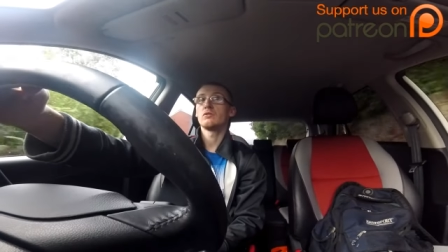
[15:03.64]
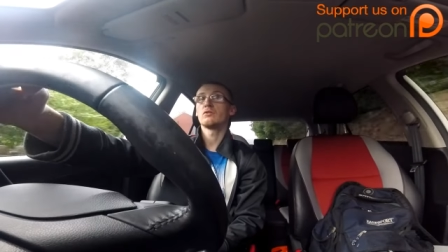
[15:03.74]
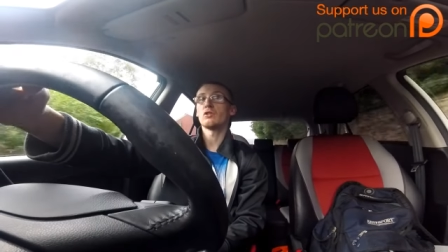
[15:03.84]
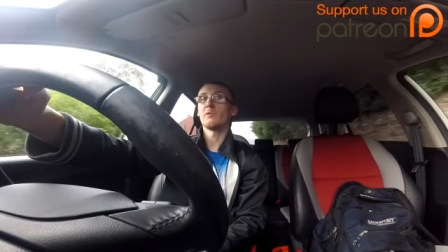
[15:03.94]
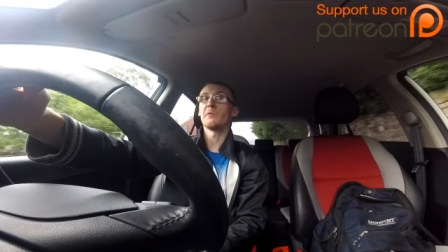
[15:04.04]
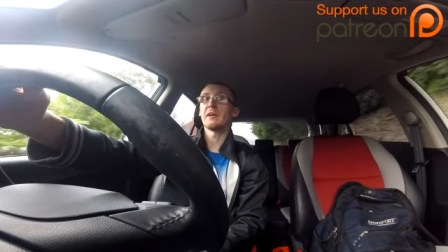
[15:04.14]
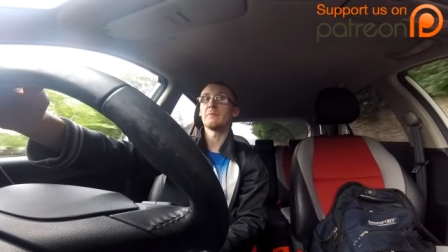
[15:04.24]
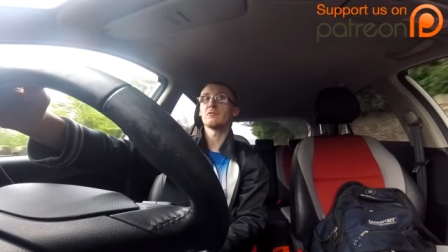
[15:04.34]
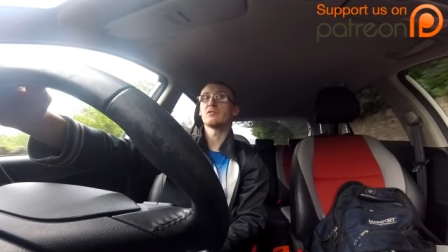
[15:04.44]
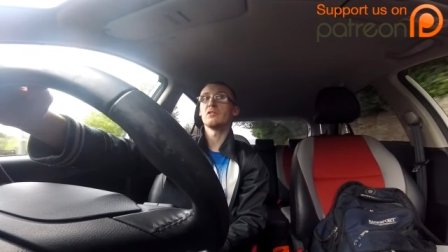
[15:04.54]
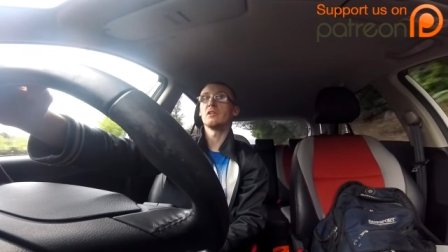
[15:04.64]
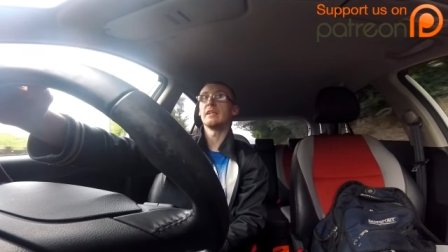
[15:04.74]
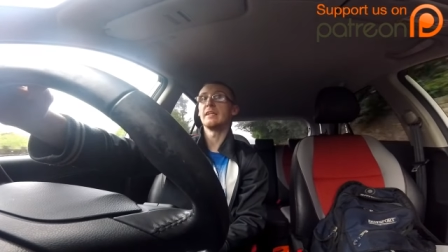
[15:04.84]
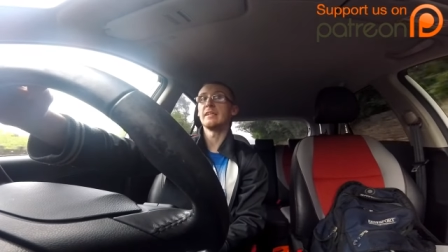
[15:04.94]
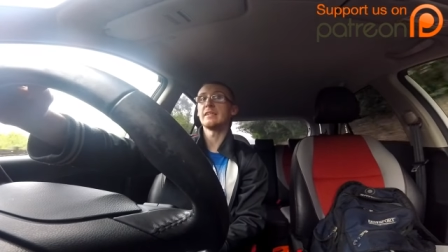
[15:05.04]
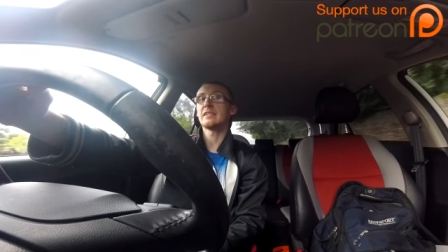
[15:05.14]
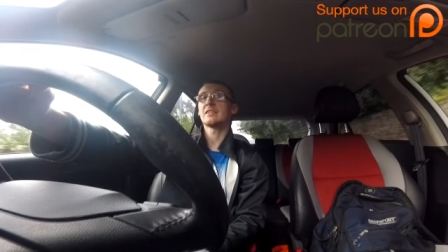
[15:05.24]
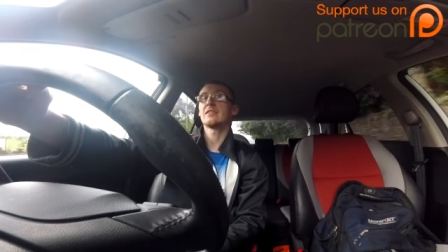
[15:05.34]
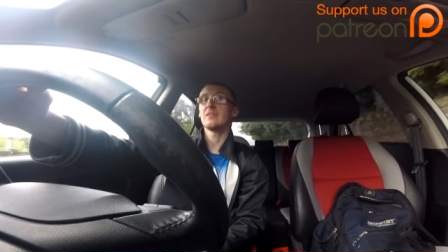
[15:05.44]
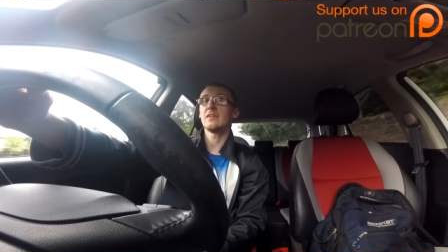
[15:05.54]
so we're able to at least,
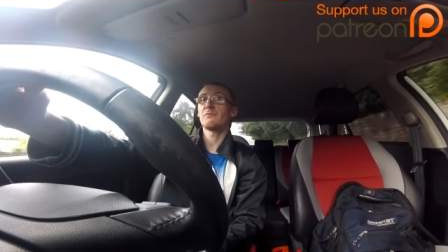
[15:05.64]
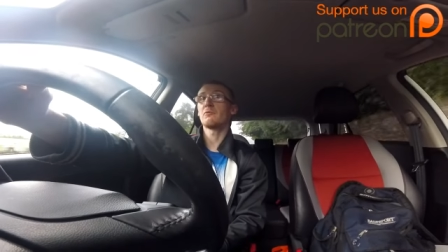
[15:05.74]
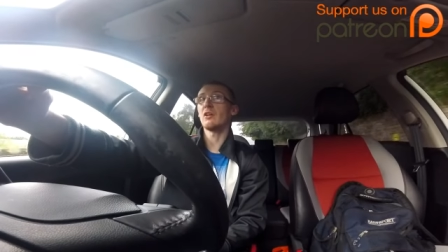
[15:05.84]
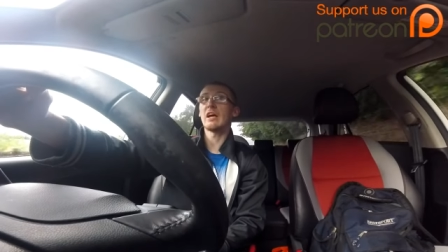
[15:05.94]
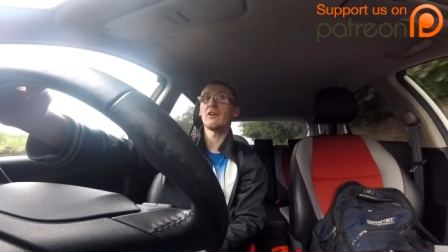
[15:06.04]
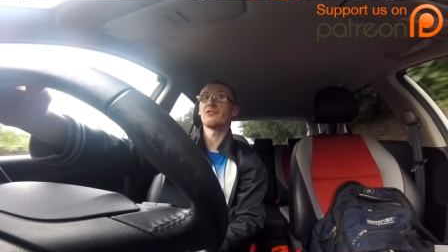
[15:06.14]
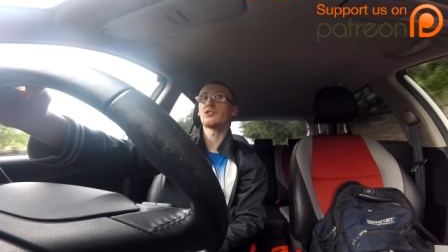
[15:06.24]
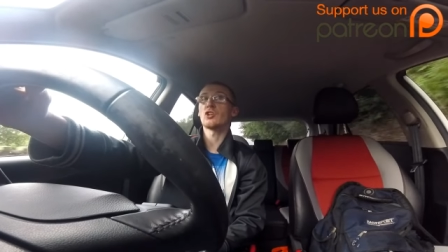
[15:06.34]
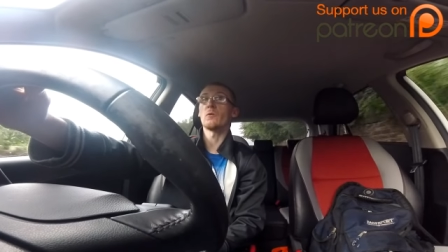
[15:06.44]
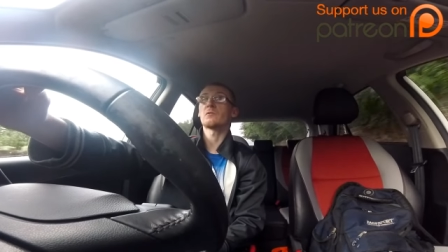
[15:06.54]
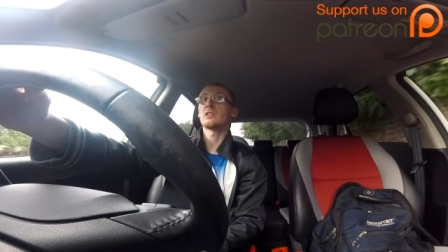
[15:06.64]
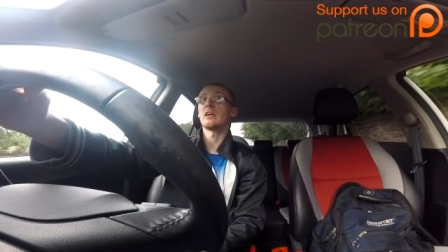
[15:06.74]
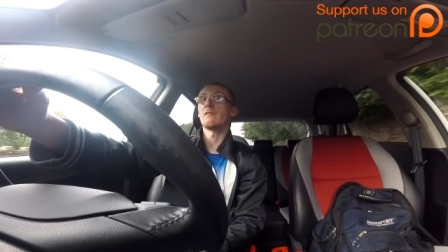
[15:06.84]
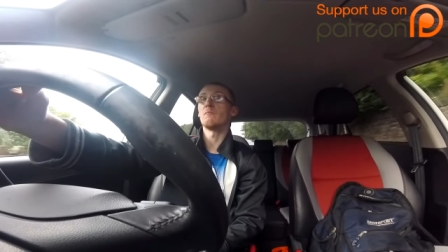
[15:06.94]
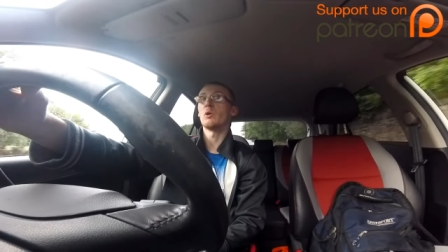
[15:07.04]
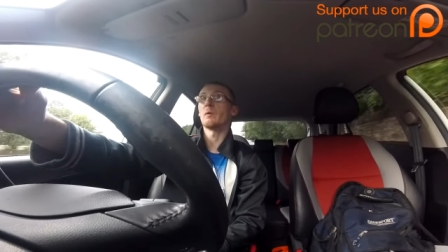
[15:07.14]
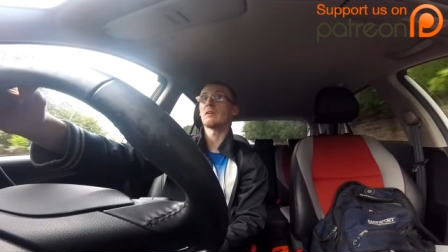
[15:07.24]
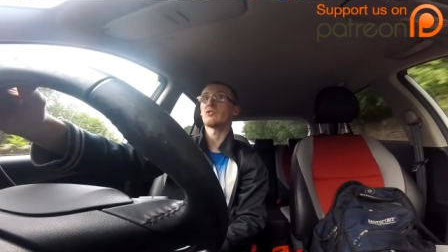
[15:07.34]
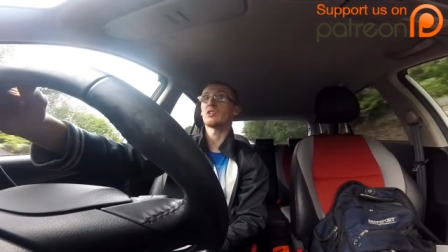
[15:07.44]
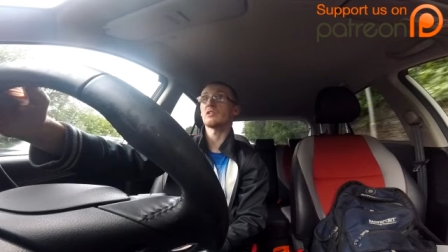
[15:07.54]
we're like on the tops now,
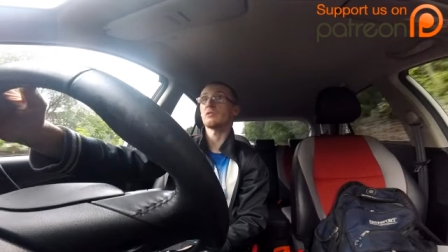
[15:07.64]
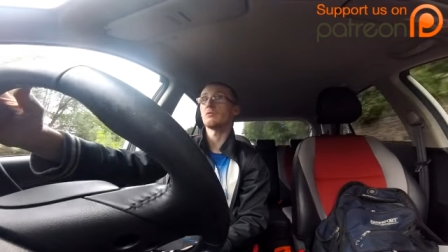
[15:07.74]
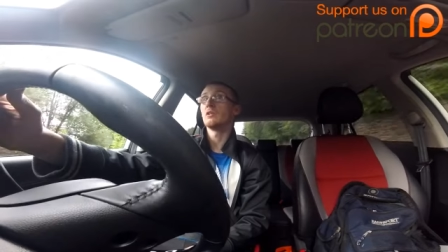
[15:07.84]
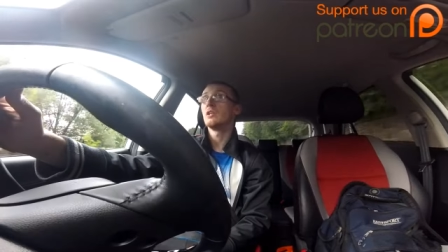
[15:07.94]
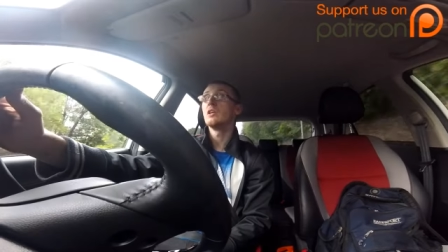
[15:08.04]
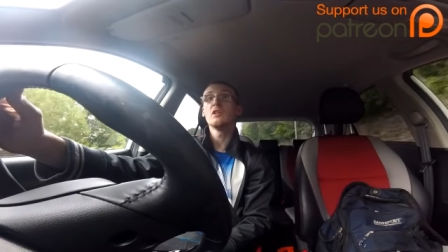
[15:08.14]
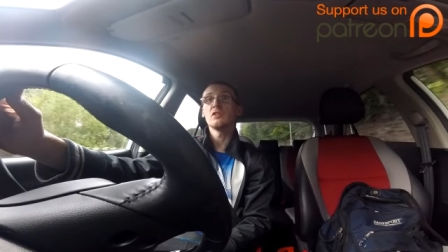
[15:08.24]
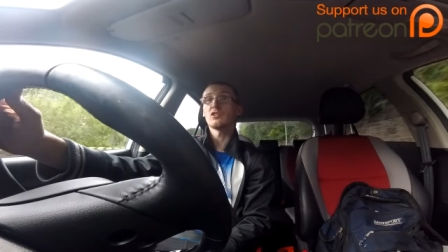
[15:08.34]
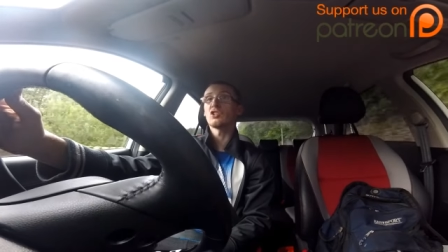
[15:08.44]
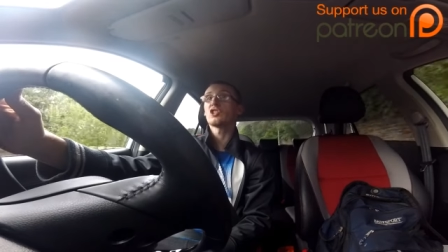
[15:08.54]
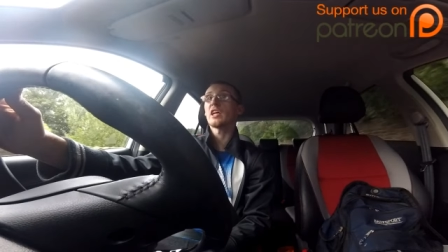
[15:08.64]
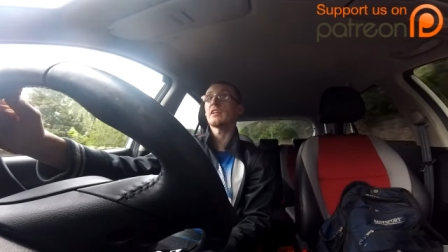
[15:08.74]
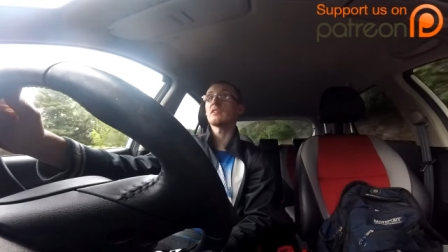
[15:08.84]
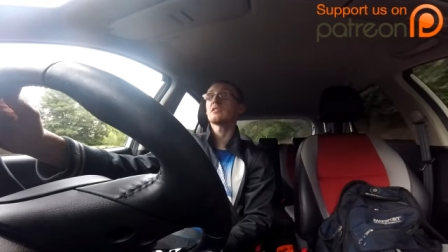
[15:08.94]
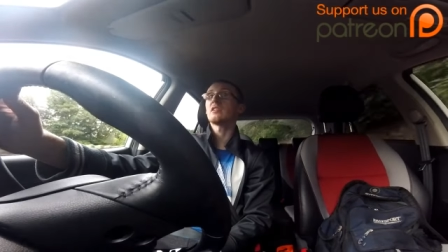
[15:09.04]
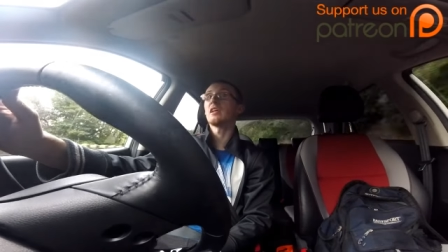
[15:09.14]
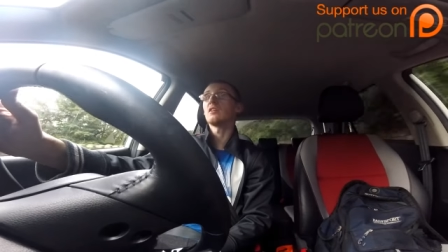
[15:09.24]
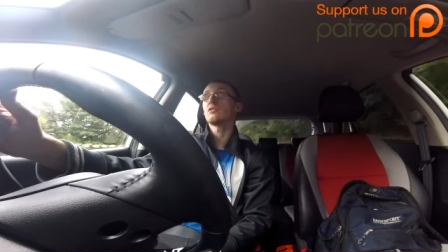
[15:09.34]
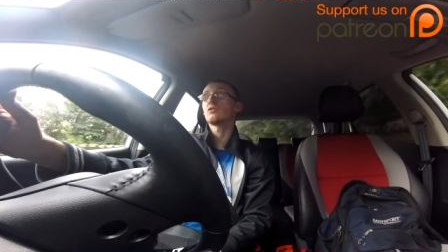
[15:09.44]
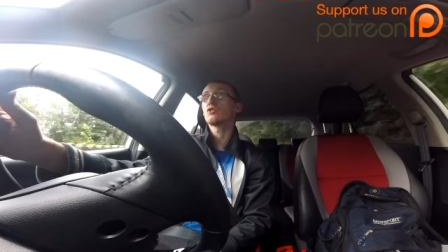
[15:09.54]
mobile signal. There's a chance that
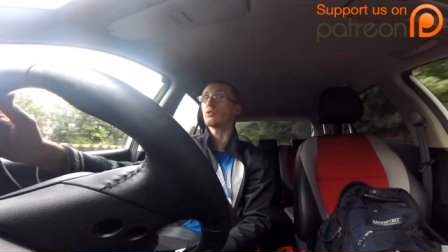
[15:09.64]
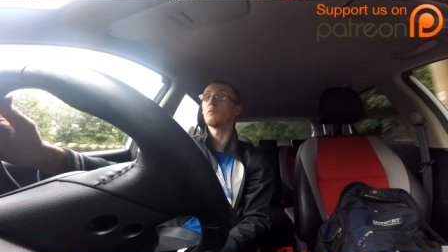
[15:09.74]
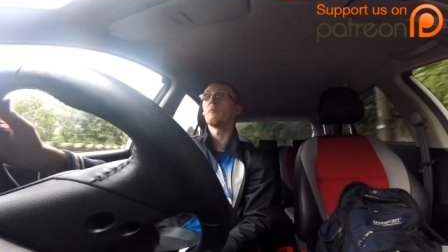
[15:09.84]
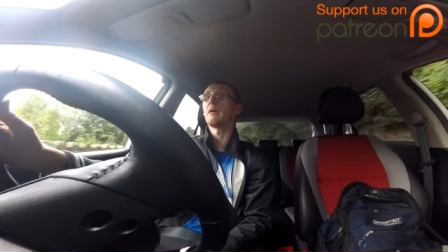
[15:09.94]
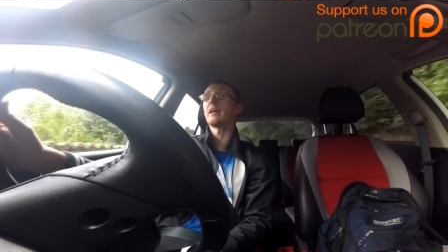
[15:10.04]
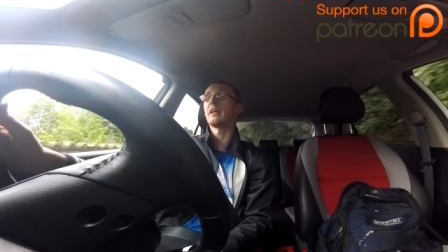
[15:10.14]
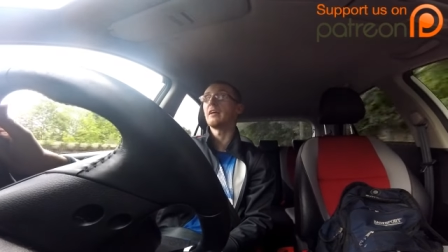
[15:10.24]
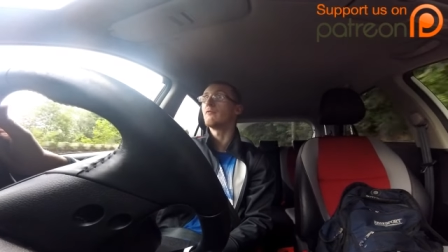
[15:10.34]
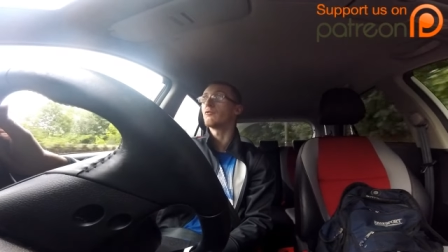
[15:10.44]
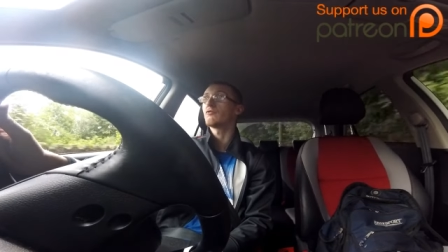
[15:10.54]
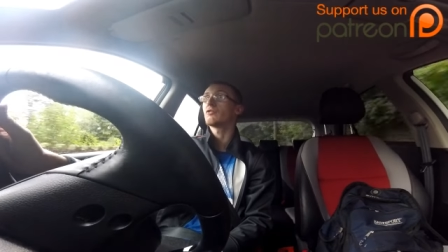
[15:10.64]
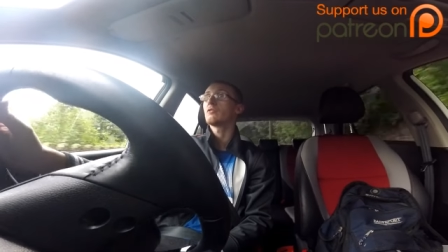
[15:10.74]
someone might hear us.